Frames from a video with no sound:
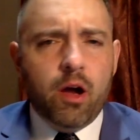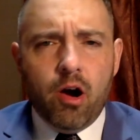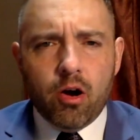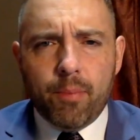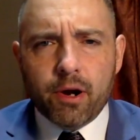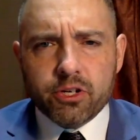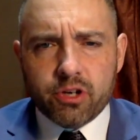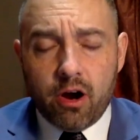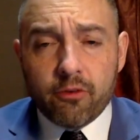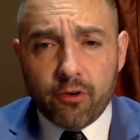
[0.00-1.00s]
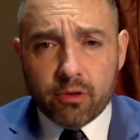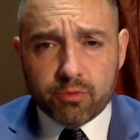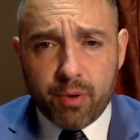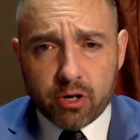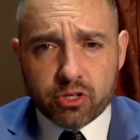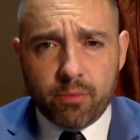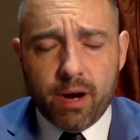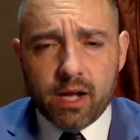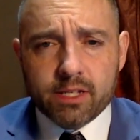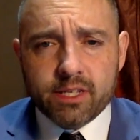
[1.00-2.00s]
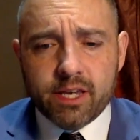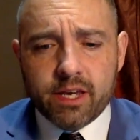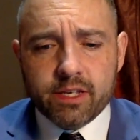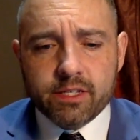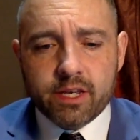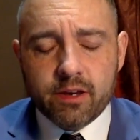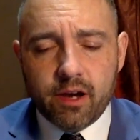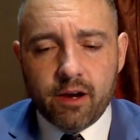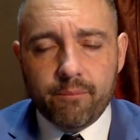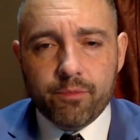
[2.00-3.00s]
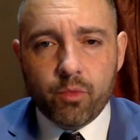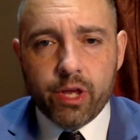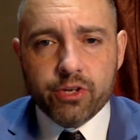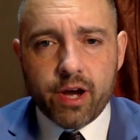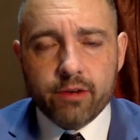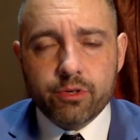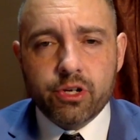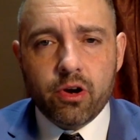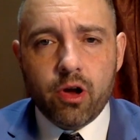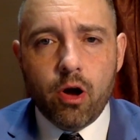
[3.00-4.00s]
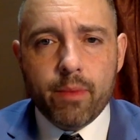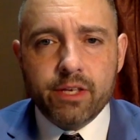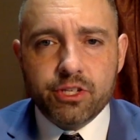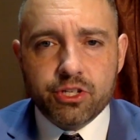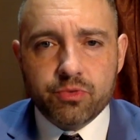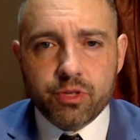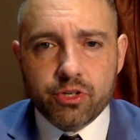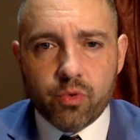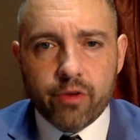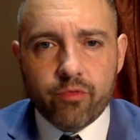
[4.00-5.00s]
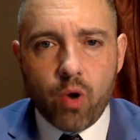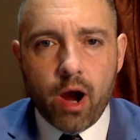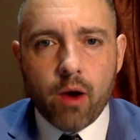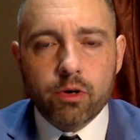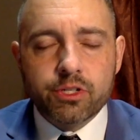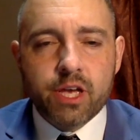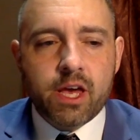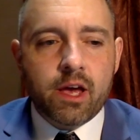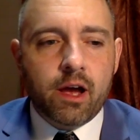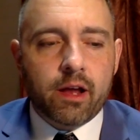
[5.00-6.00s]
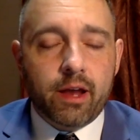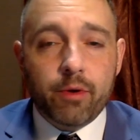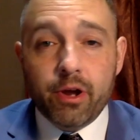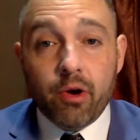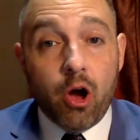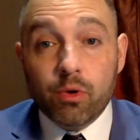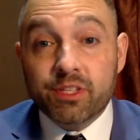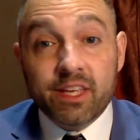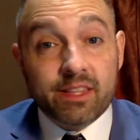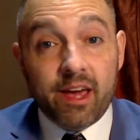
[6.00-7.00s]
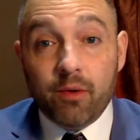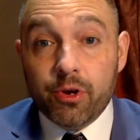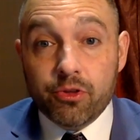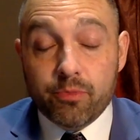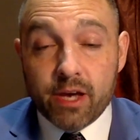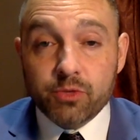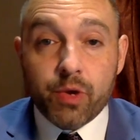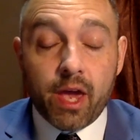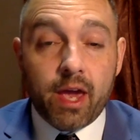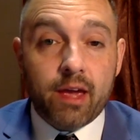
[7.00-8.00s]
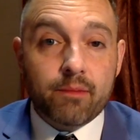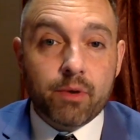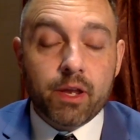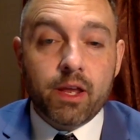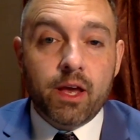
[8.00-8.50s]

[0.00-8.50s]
Our firm's personal policy is we try to return all messages within 24 hours. Now, we don't always hit that. We do the best we can, but